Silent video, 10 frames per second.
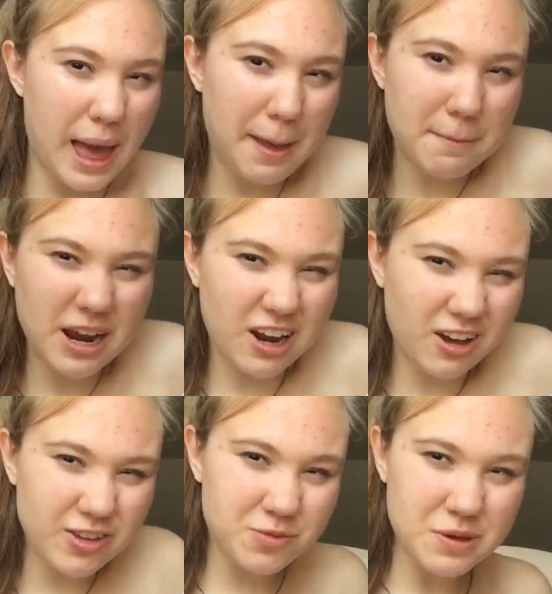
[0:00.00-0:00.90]
And my
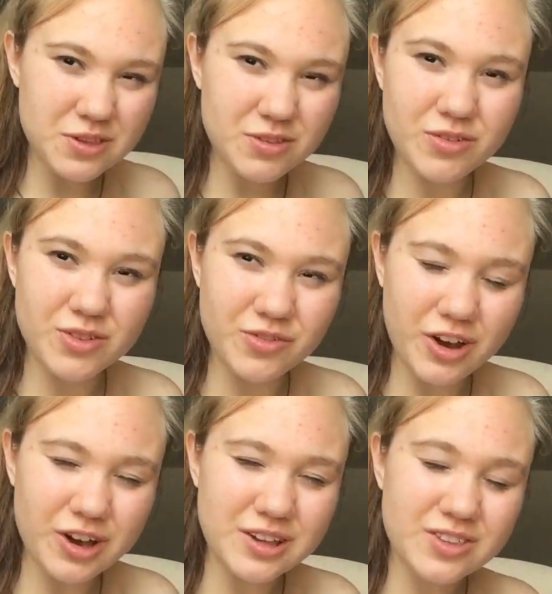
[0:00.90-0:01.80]
last piece of
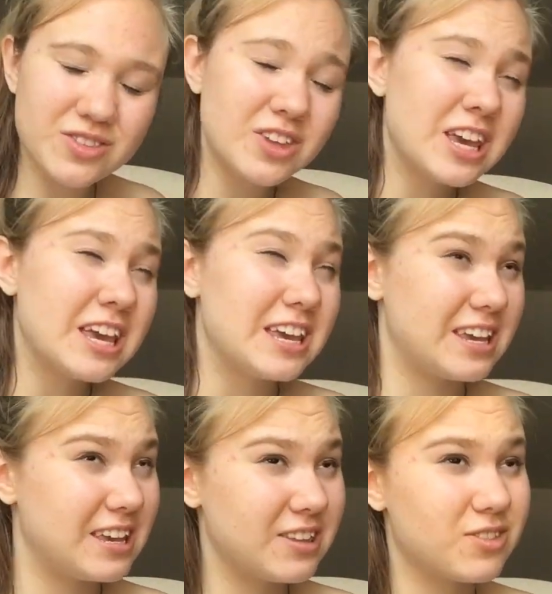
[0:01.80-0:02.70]
advice
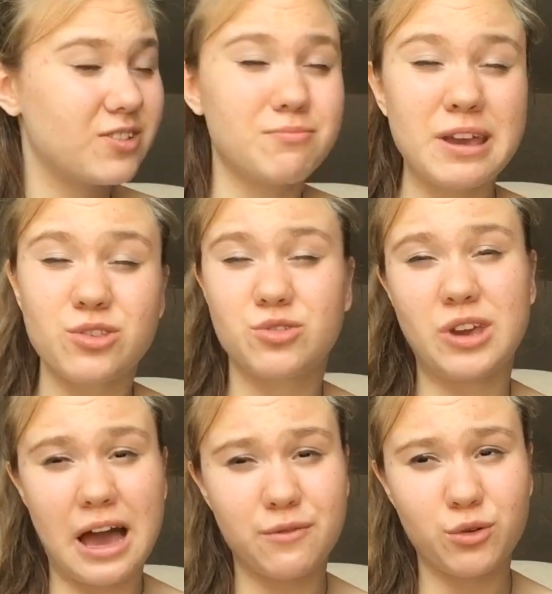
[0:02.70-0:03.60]
is to make sure you
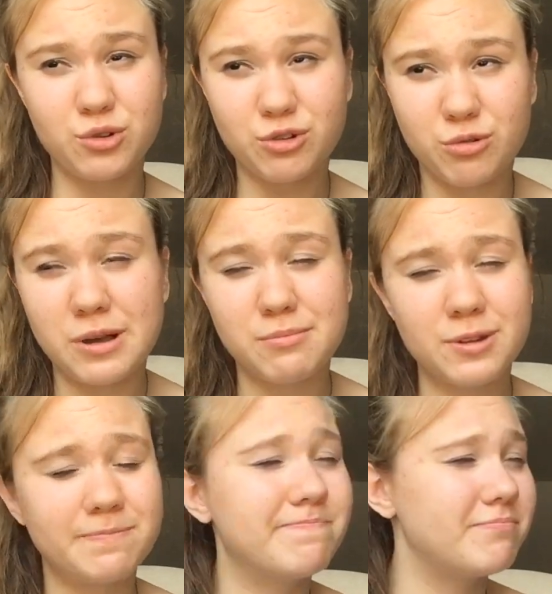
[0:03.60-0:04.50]
have all your
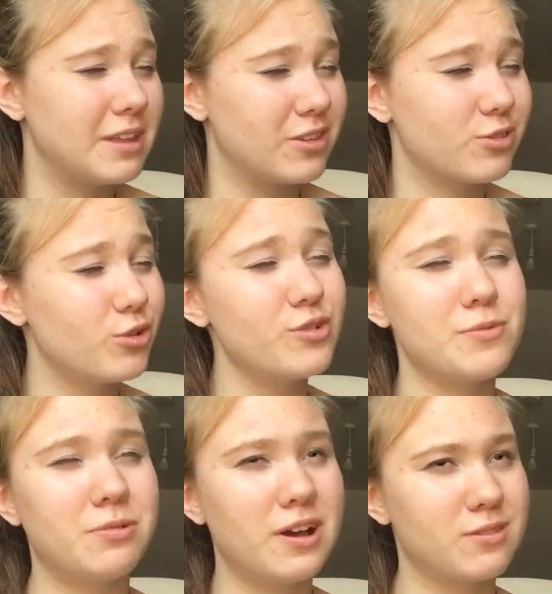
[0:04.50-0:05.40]
equipment. This sort of
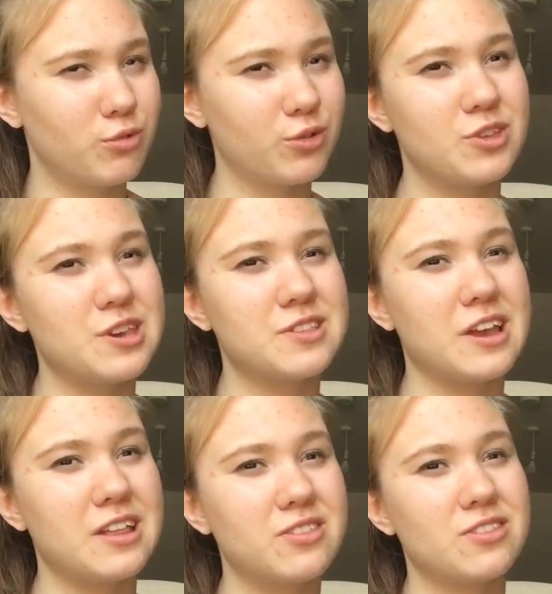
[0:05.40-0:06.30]
applies more to year
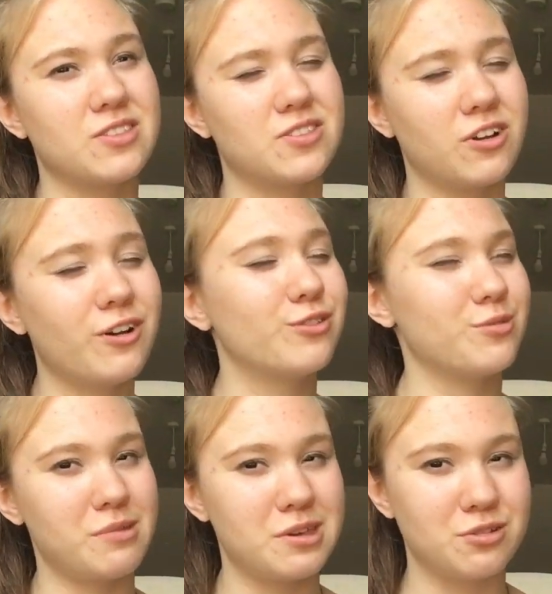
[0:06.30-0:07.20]
10s at the start to
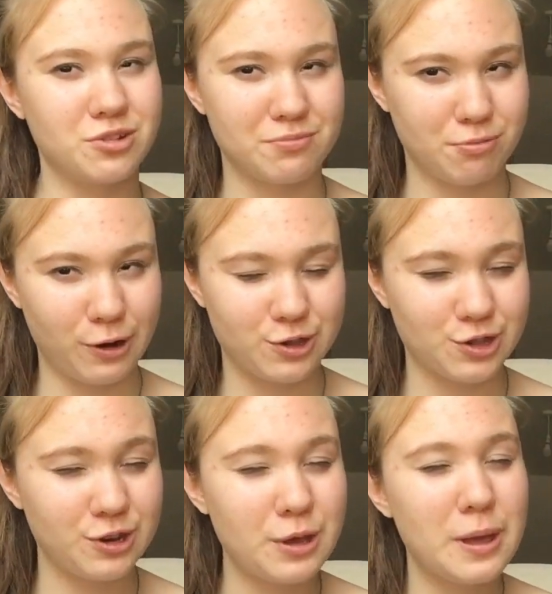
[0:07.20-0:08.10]
make a good impression.
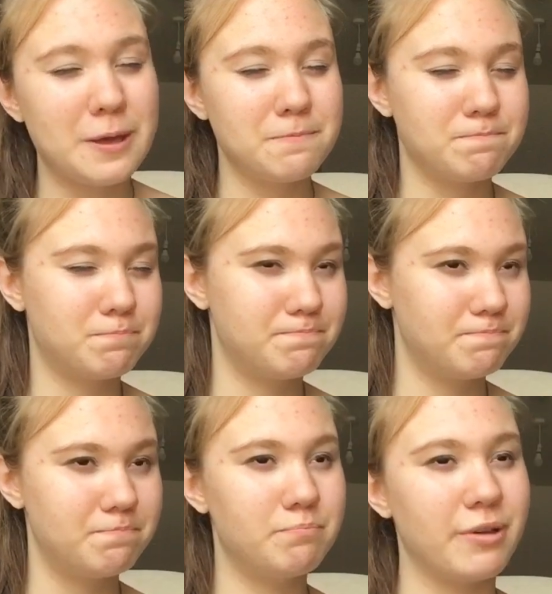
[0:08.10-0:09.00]

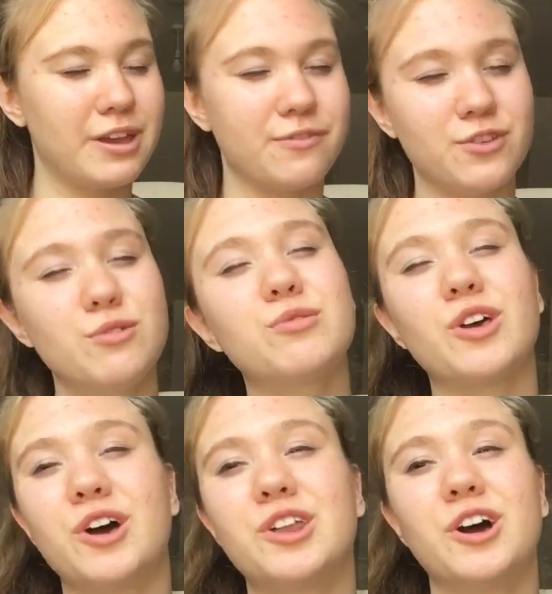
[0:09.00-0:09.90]
But if you
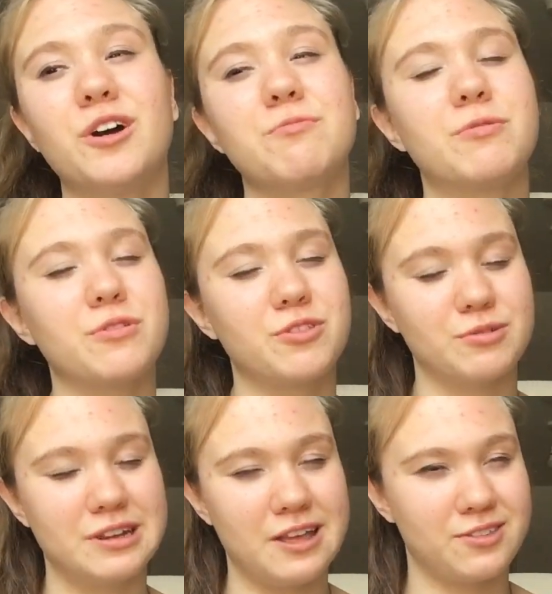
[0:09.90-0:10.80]
turn up to
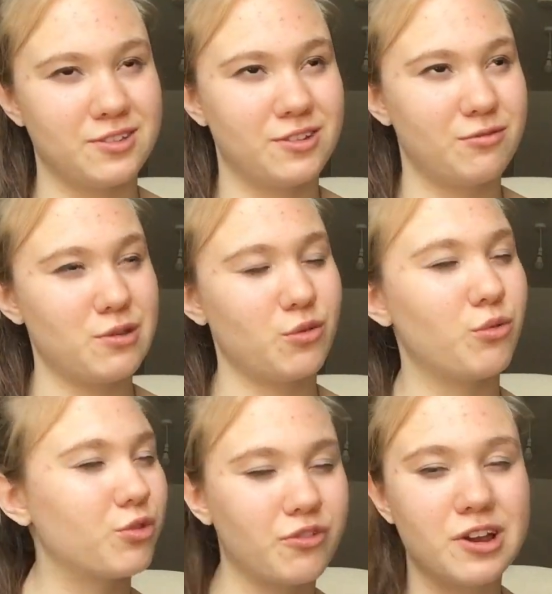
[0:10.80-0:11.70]
a lesson with
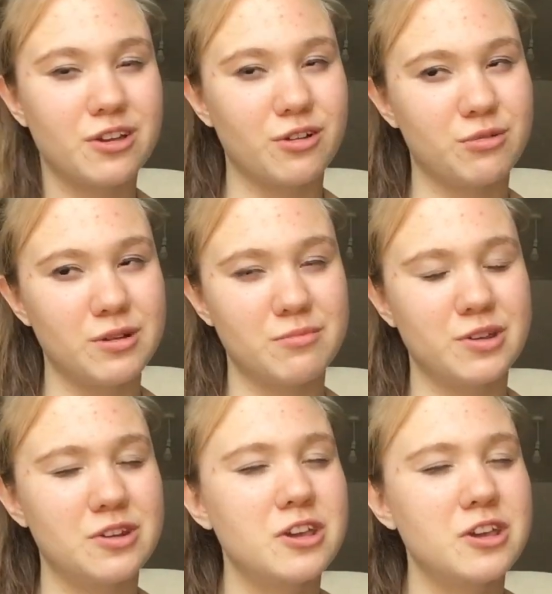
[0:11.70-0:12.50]
all the right equipment,